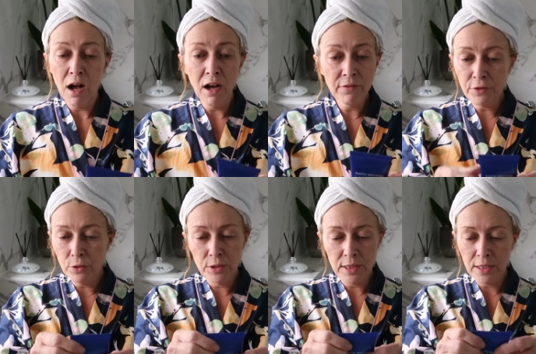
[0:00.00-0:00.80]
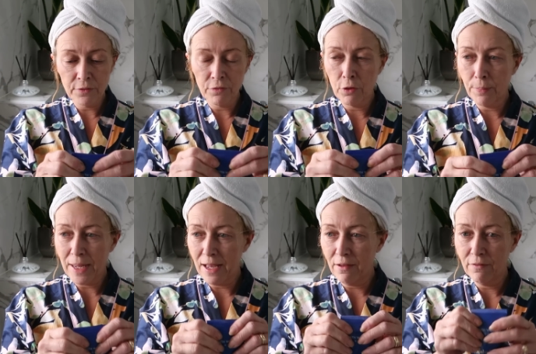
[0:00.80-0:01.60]
I've used this for
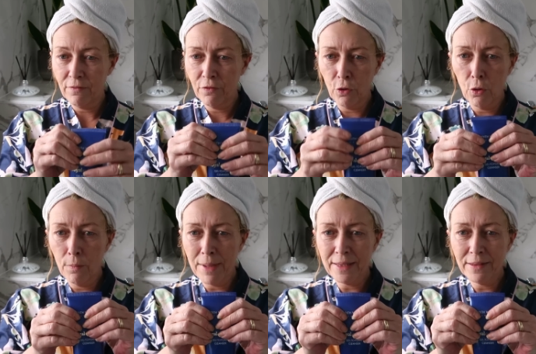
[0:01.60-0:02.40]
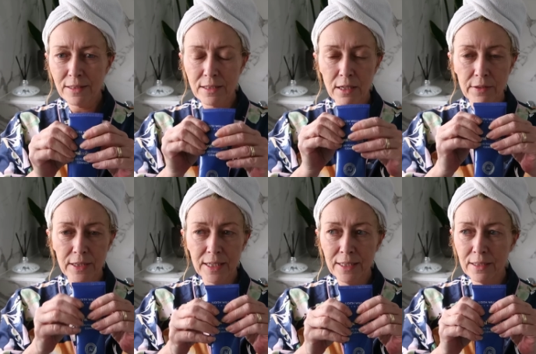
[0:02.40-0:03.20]
about 4 months, I
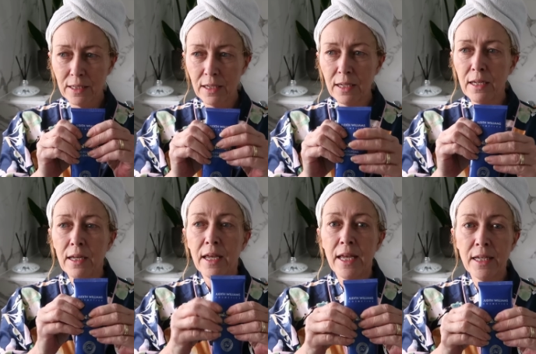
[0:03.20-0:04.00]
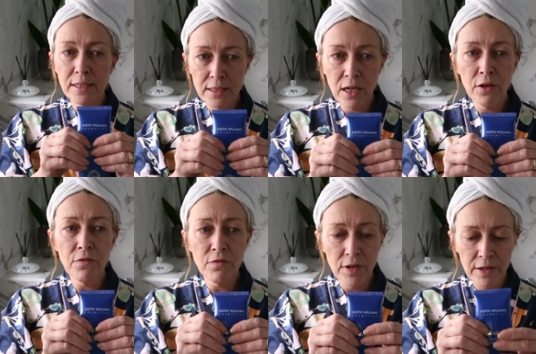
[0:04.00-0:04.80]
think. It's a
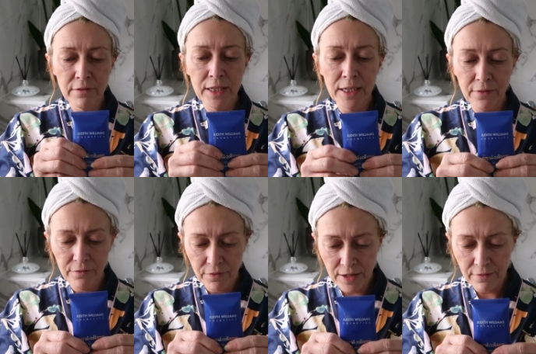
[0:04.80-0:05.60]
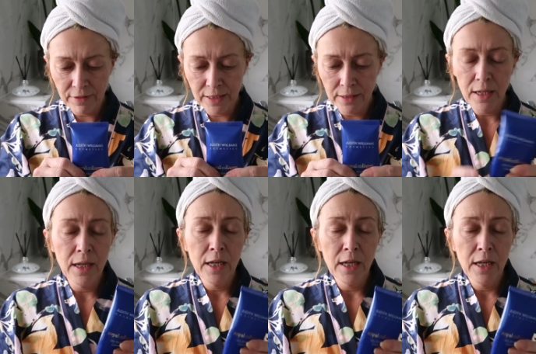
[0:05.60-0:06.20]
very, very